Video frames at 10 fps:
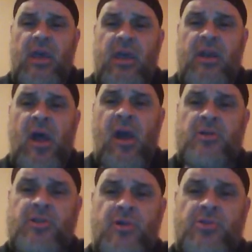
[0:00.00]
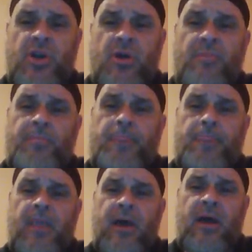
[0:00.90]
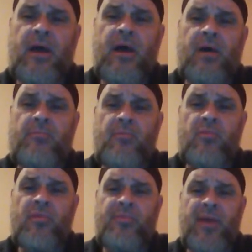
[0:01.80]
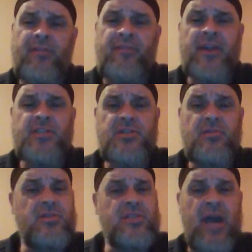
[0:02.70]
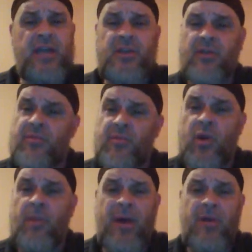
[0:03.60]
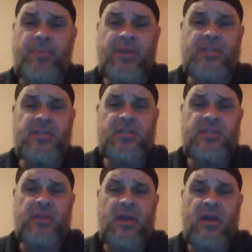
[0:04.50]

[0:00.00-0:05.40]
In our dojo, with my advanced students, I tell them to wear mouthpieces.